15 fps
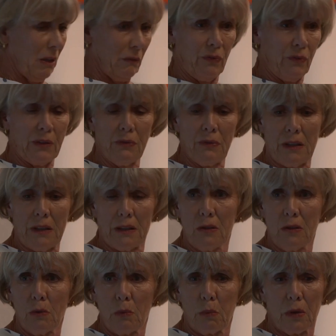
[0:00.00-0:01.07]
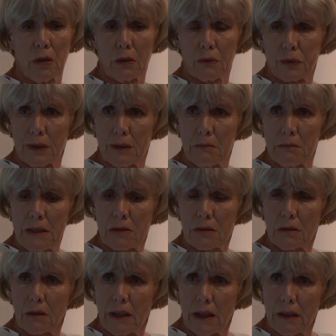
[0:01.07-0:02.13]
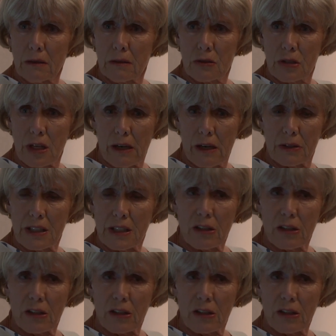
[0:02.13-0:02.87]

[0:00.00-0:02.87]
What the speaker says: mean, Vivienne, you work for a mental health charity,